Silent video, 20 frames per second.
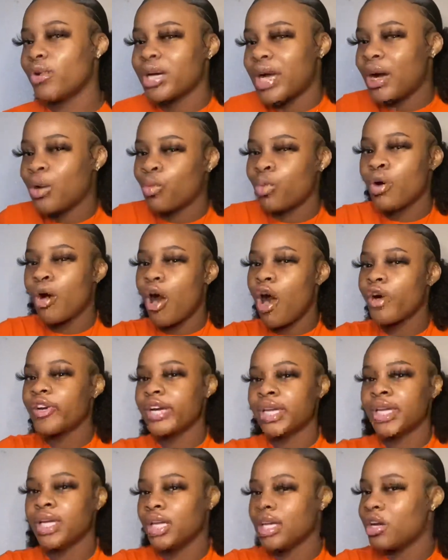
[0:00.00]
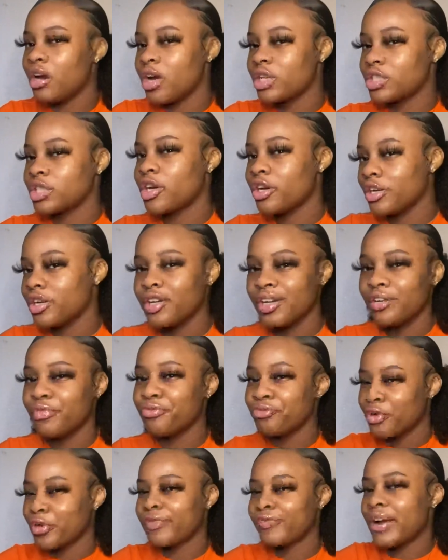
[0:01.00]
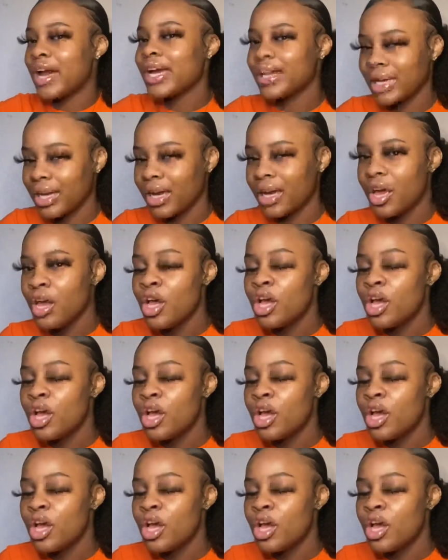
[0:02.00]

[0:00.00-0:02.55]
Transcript: Like, we're already in Alternative for fighting.